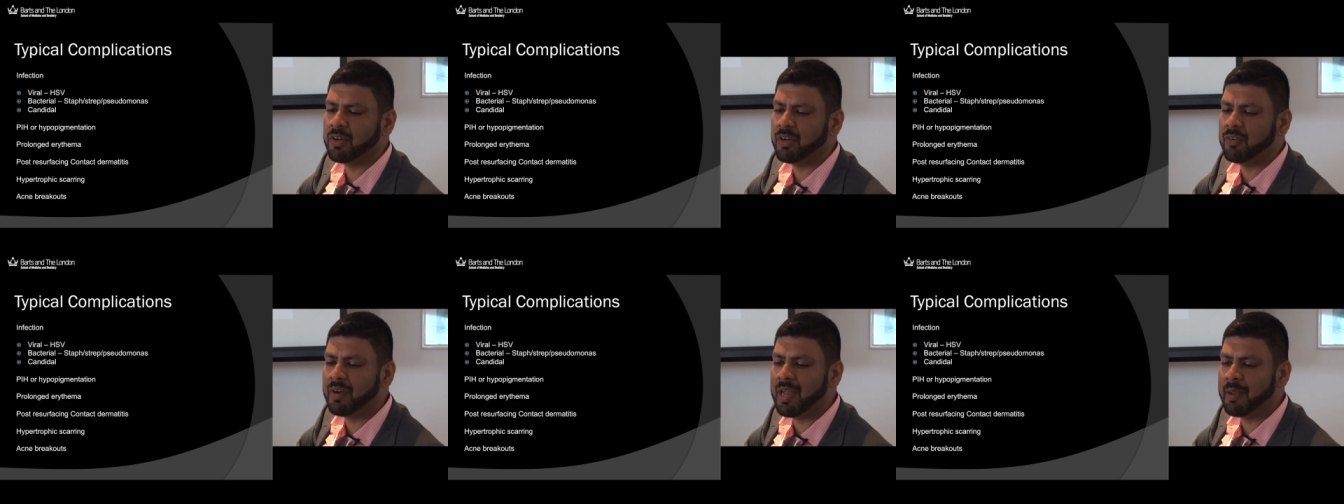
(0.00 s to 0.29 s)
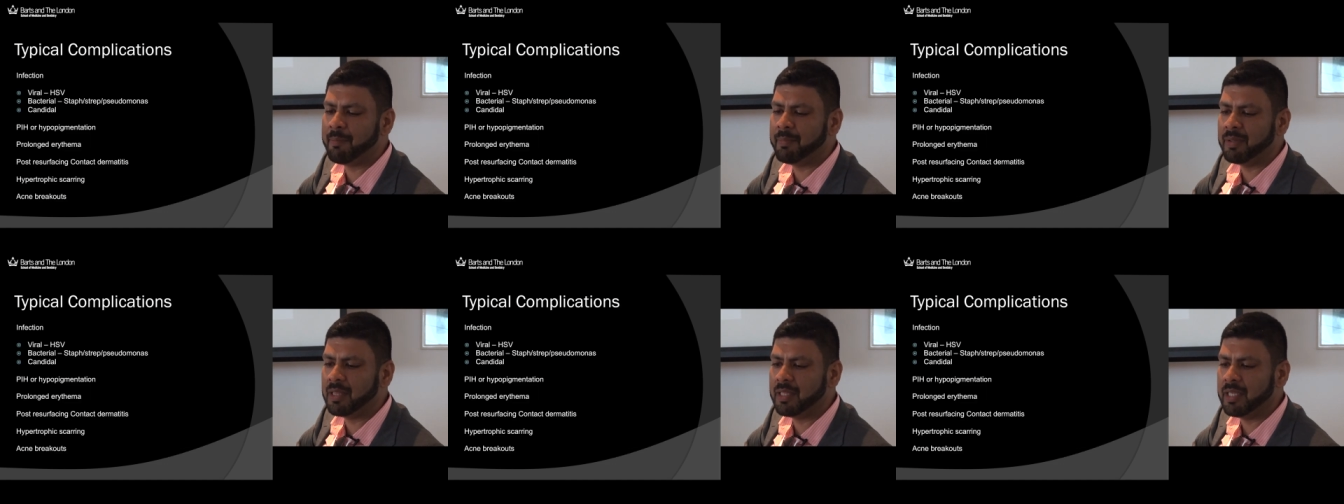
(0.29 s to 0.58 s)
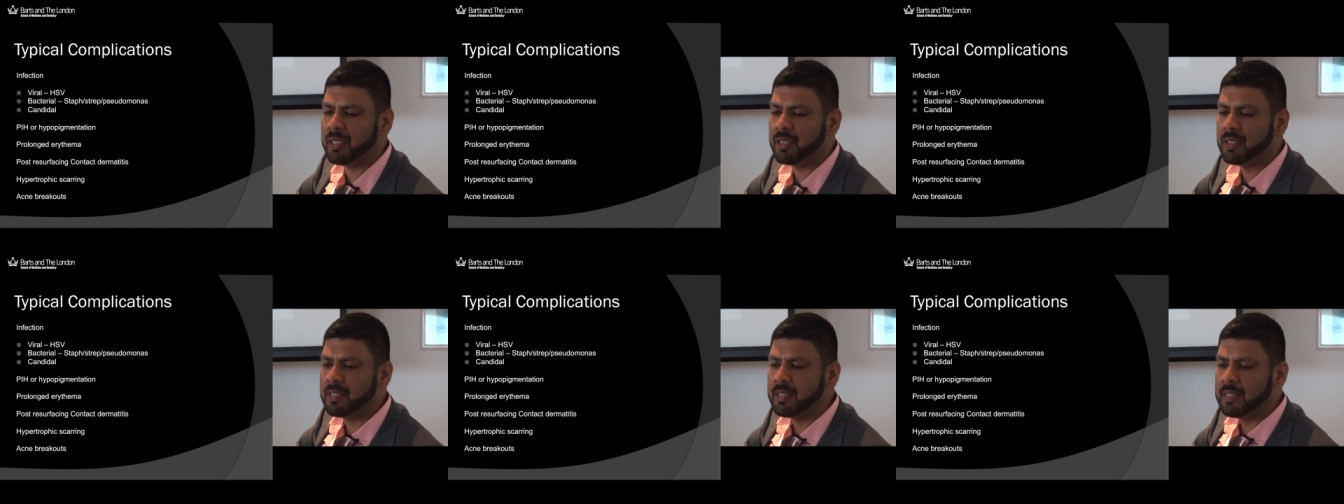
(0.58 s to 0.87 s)
very
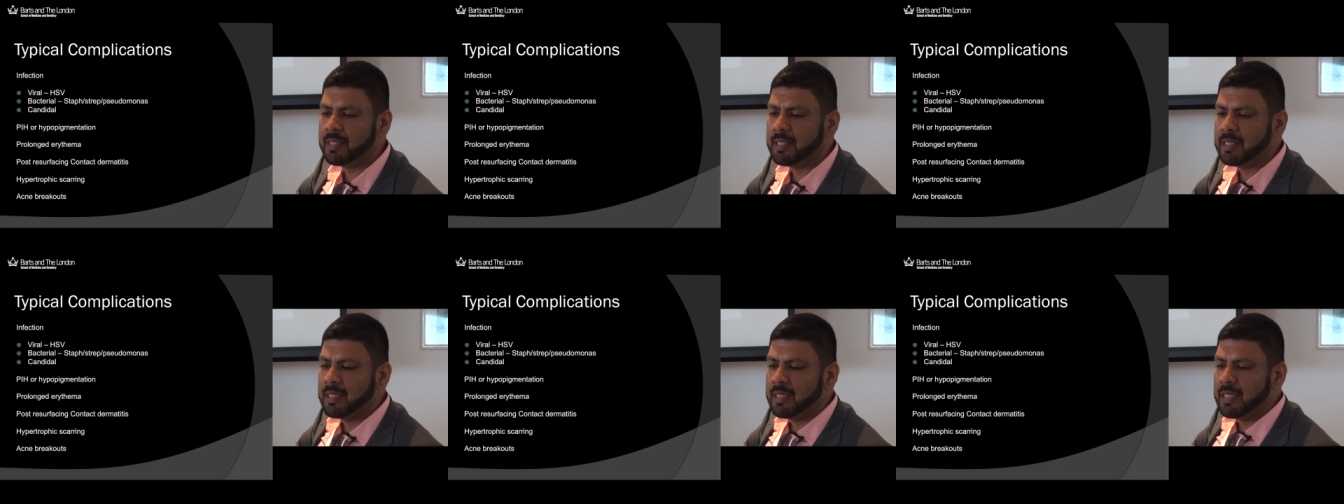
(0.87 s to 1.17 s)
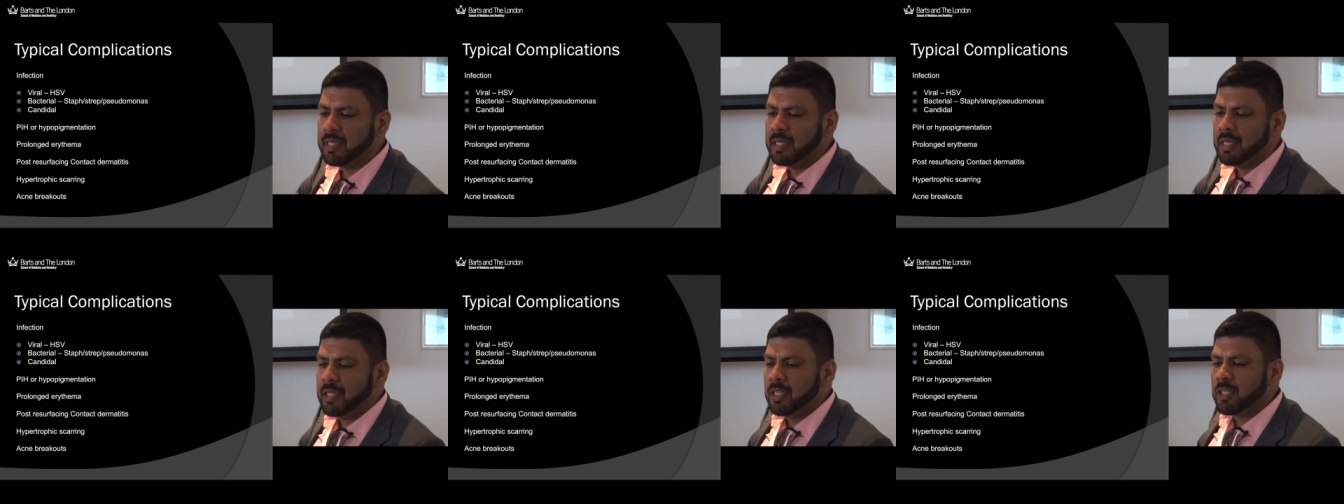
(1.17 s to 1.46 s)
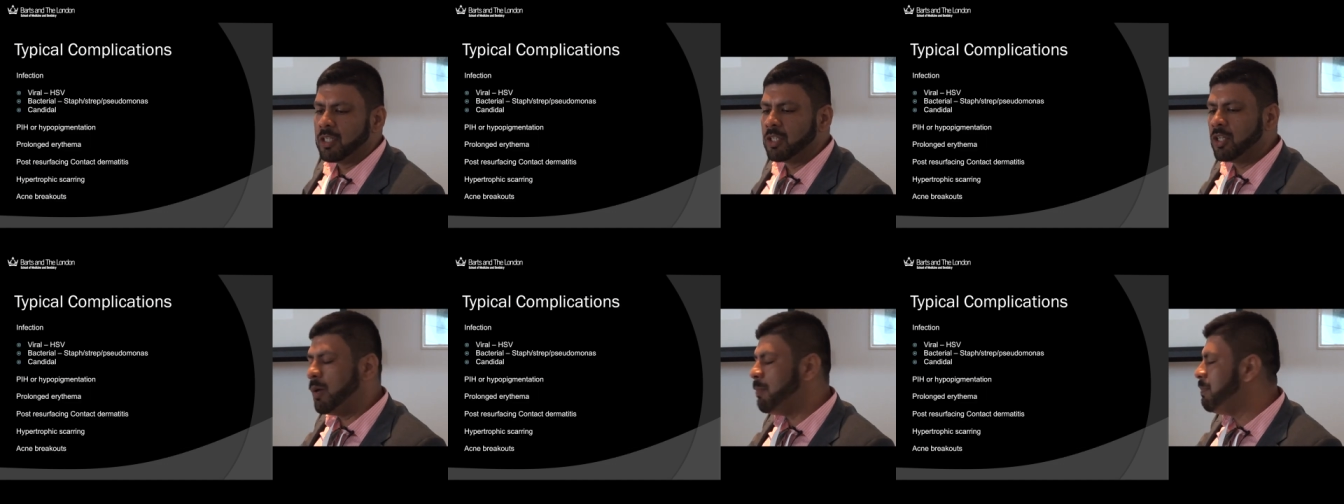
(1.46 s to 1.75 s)
rapidly.
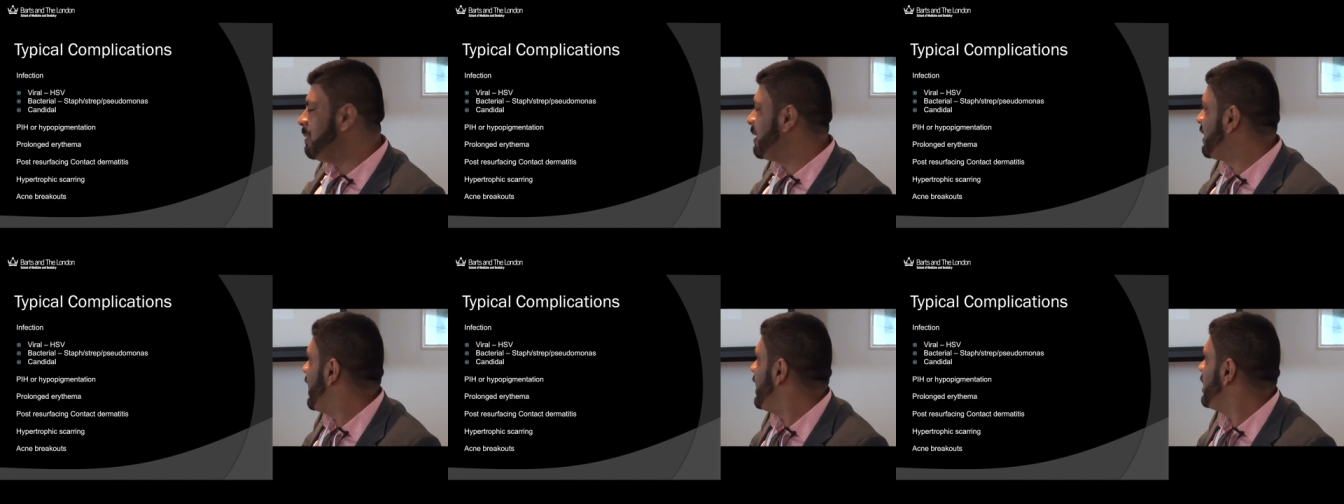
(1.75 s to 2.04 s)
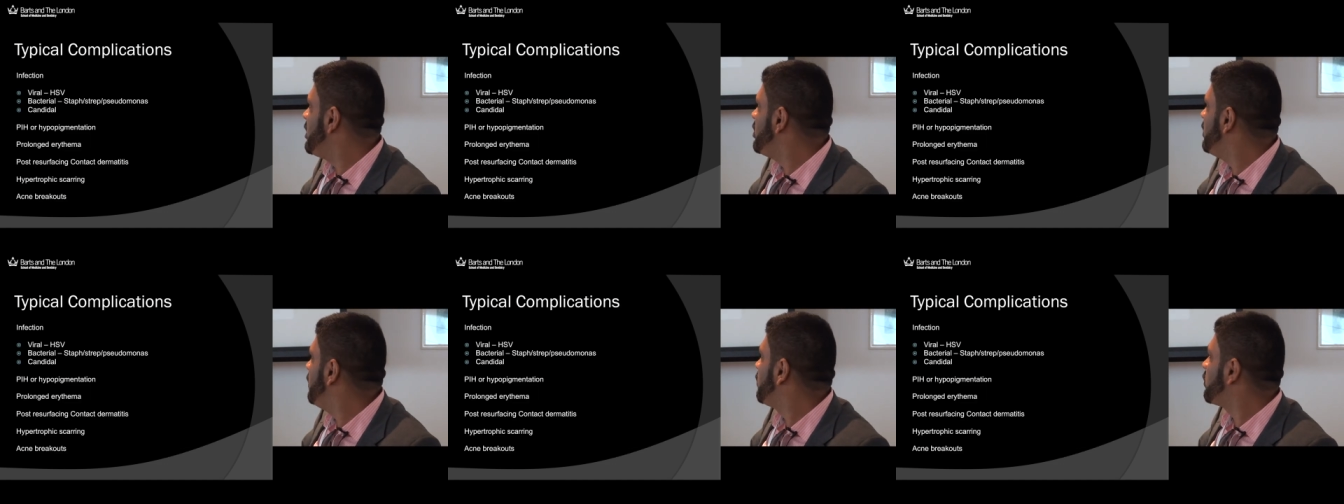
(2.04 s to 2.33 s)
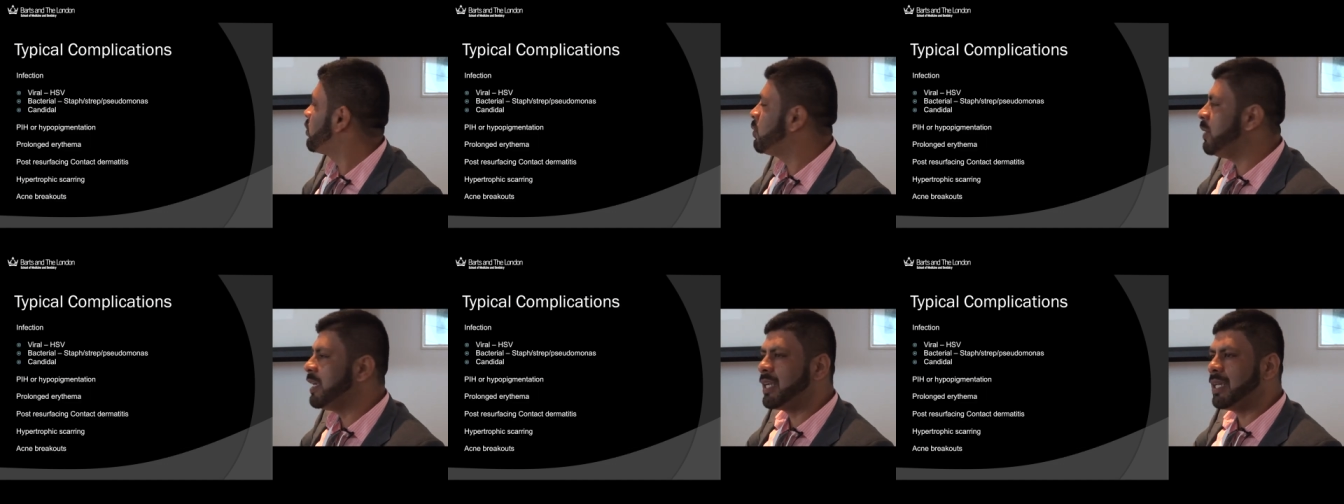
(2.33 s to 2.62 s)

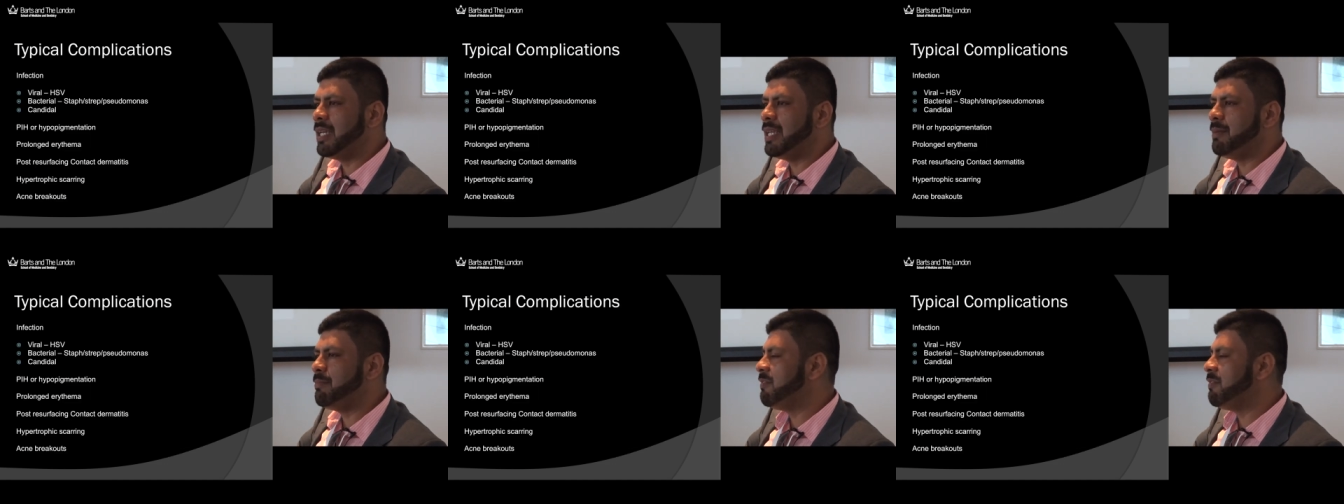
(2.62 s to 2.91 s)
Complications quickly